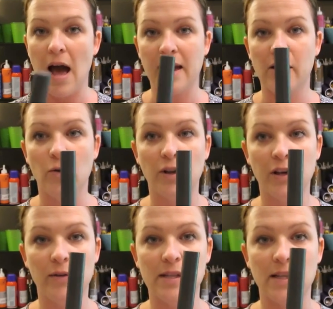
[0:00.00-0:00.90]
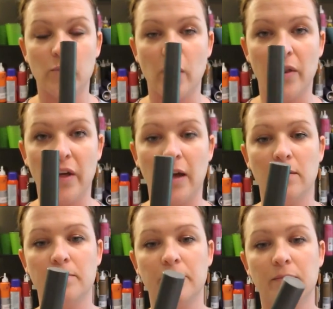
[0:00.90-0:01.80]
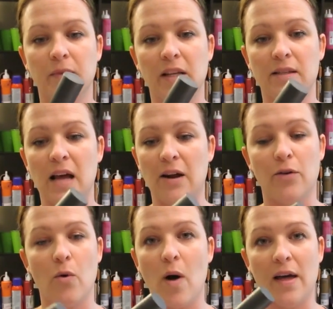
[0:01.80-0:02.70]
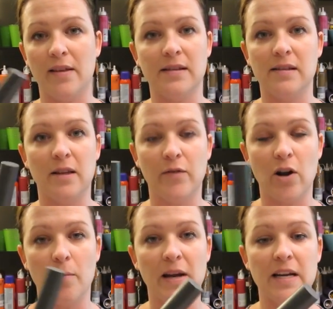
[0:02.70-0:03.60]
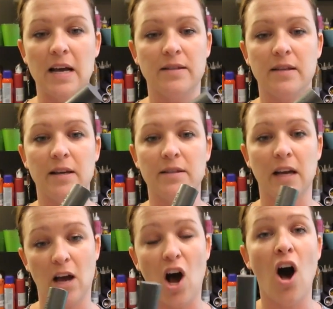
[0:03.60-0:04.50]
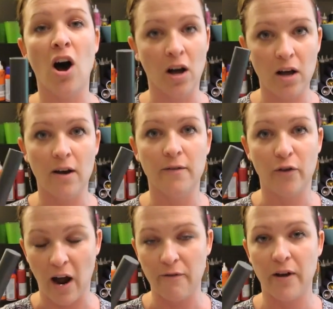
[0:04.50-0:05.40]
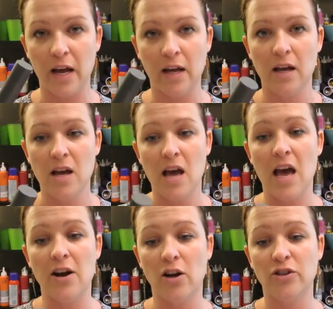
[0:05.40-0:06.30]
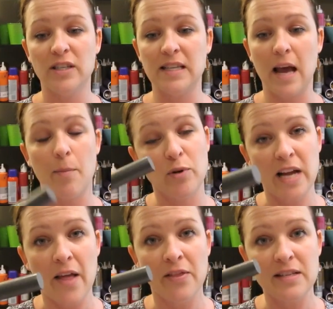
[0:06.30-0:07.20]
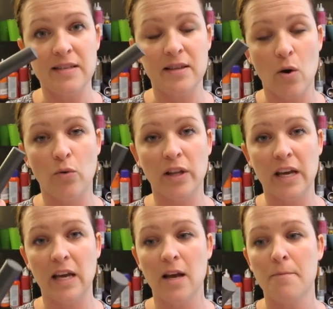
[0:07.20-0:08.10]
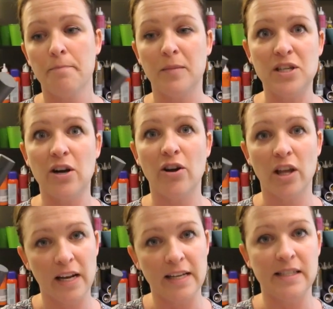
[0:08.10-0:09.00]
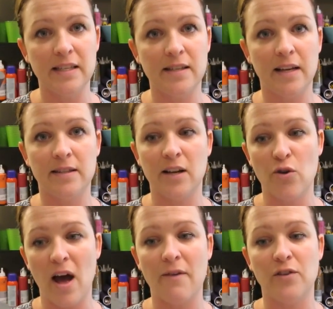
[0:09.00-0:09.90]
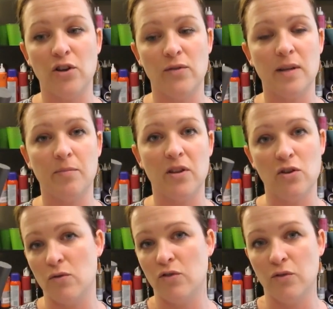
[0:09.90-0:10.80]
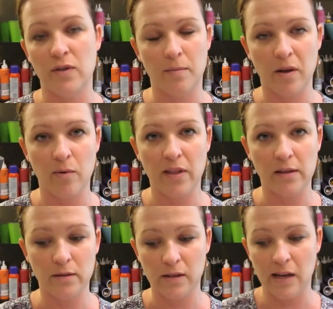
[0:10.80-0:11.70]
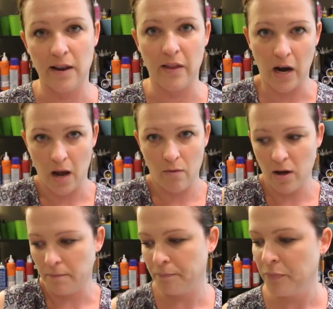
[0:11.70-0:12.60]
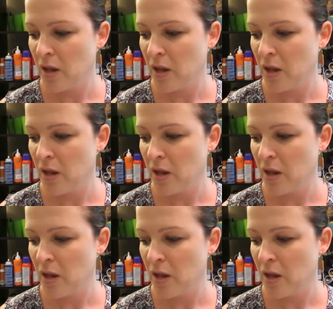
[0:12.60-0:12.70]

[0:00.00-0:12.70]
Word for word: I can only use this one thing. This, I don't know why this is even on my desk. It's like a hunk of graphite and I'll just say, pretend this is the only material in existence and you have to use some, you do something with this. And then I will.